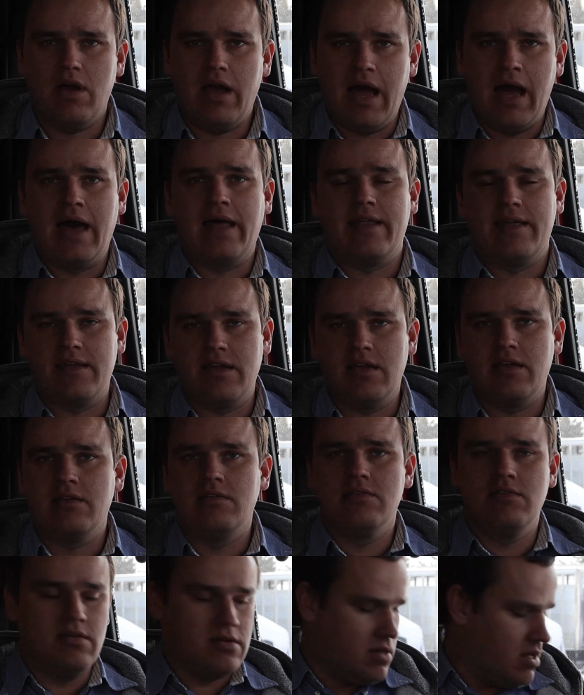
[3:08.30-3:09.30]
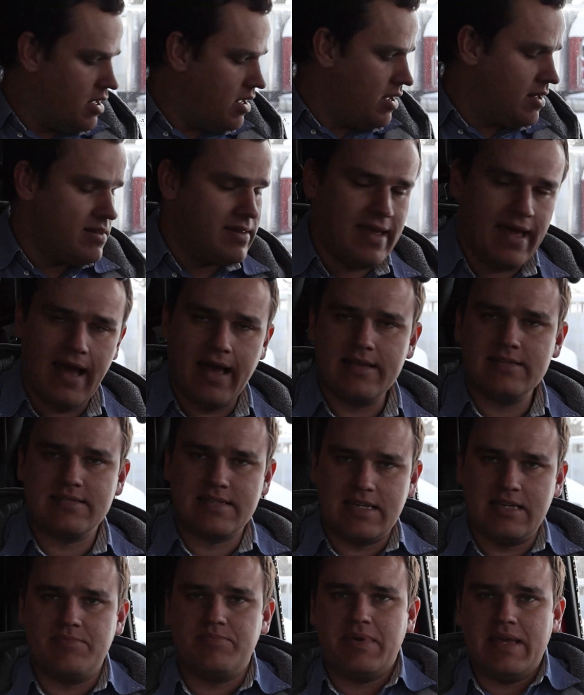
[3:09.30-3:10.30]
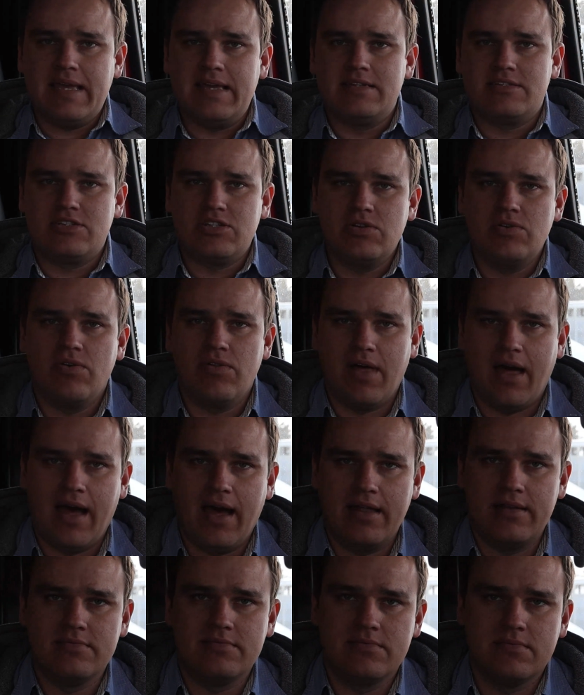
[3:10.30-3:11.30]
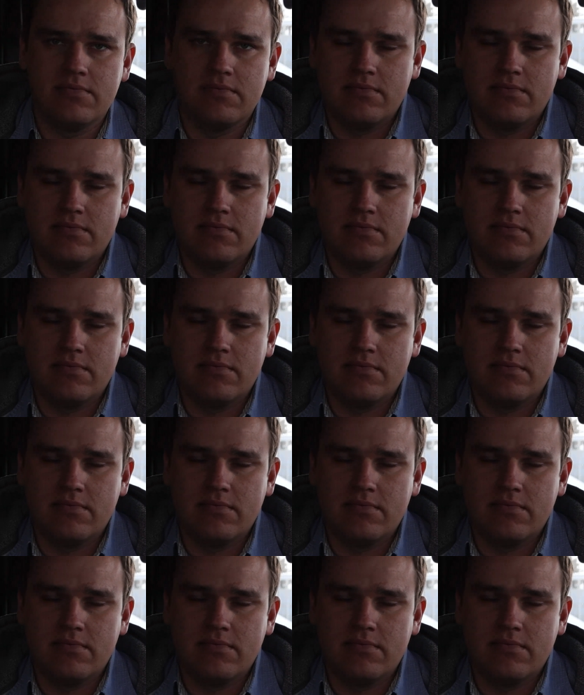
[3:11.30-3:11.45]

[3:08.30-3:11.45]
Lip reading: adding the STP to that